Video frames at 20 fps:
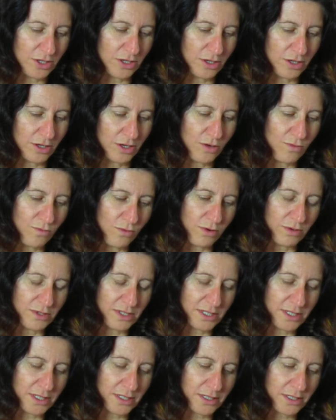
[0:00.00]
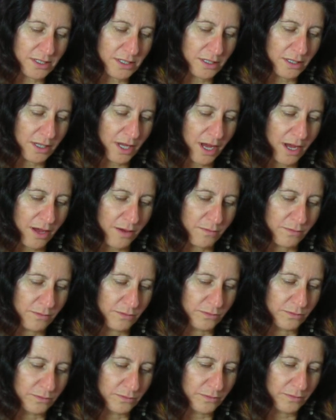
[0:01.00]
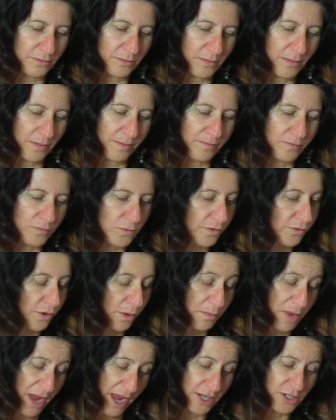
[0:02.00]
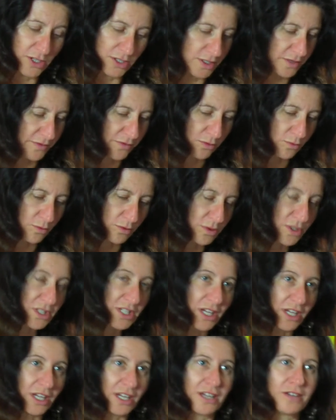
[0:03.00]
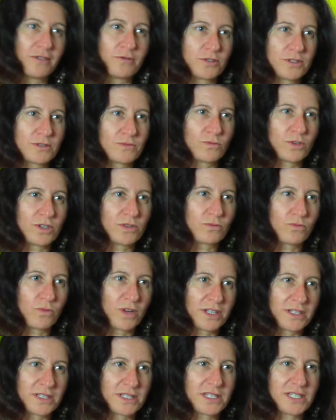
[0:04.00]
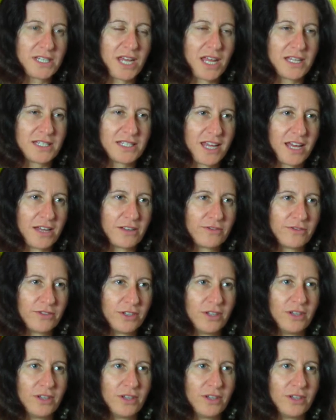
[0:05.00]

the awards. Um, you've got pages of awards here. What what one stands out for